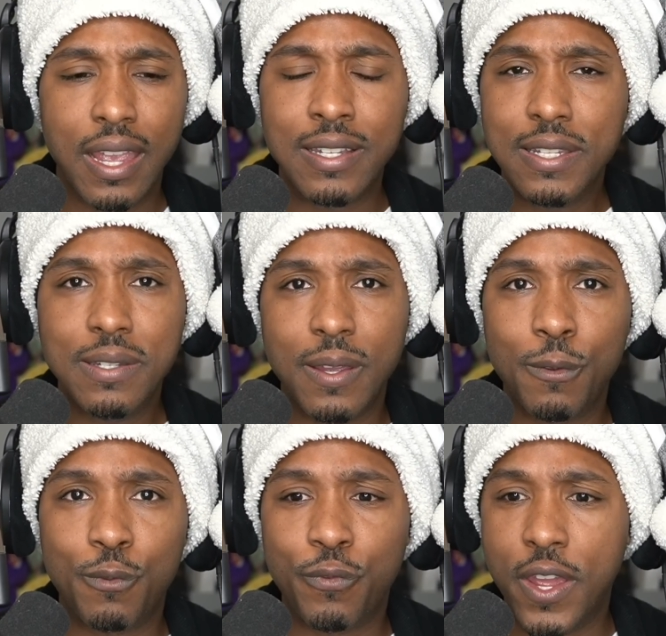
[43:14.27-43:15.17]
it doesn't
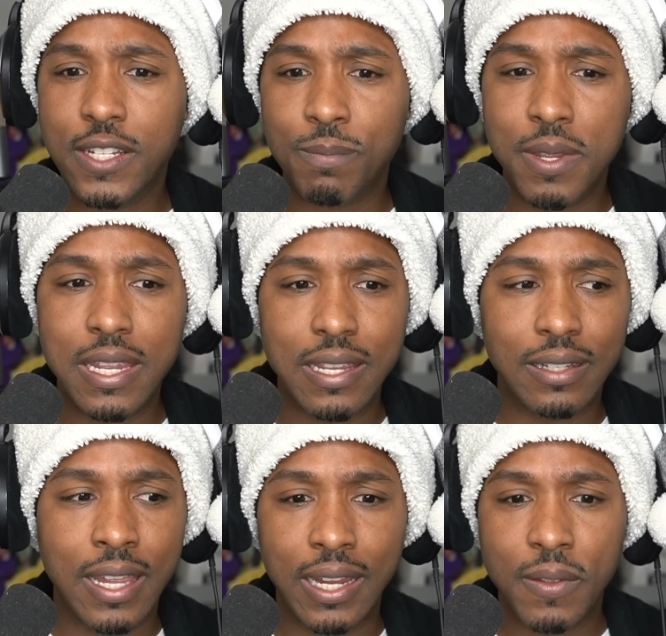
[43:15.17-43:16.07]
affect
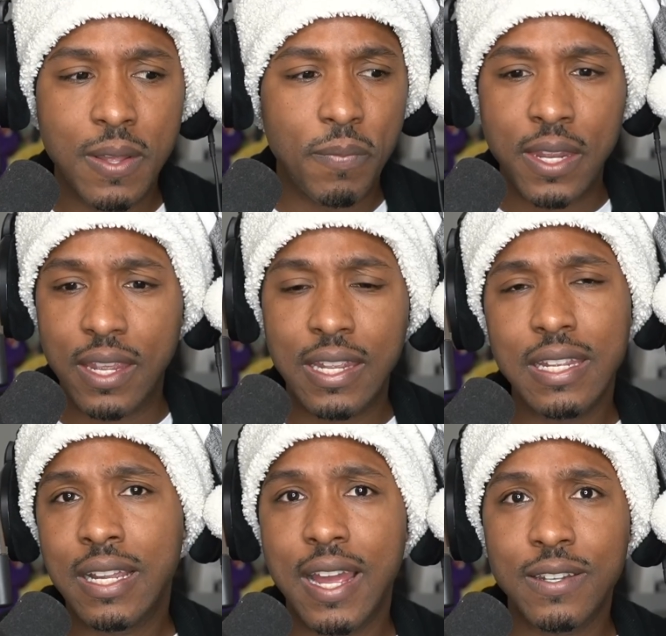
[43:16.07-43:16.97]
me, like, in
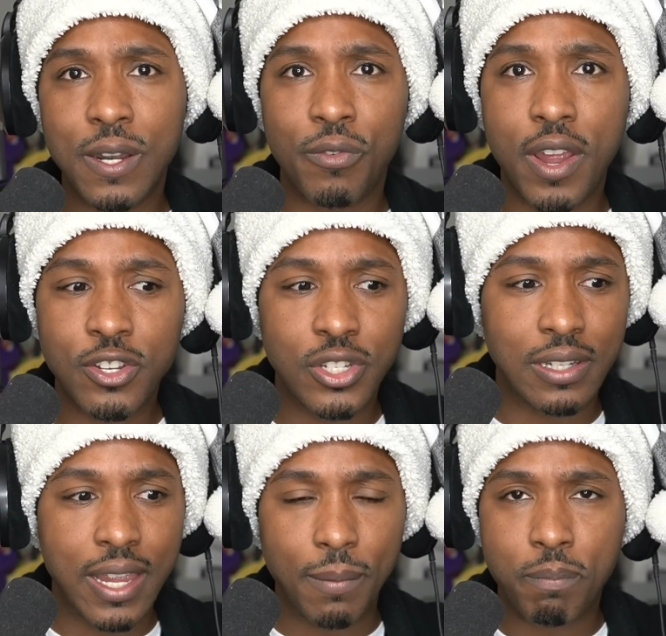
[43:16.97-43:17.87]
any kind of
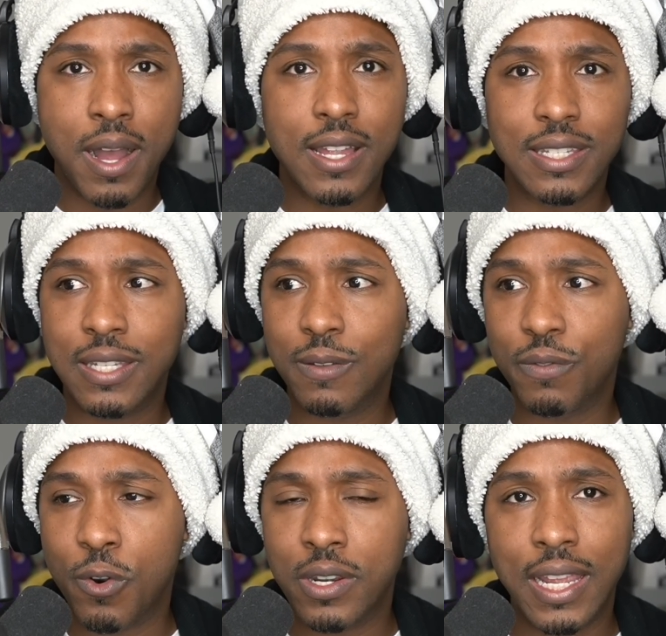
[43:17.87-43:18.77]
direction, like
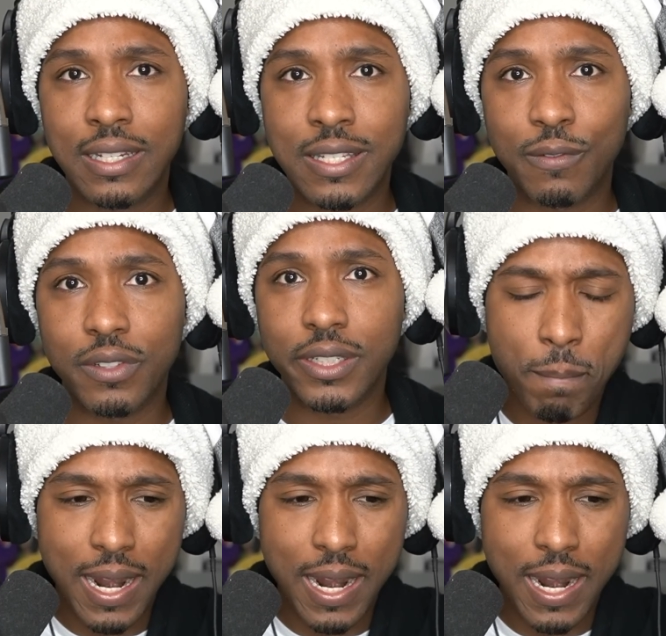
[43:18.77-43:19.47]
positive or negatively.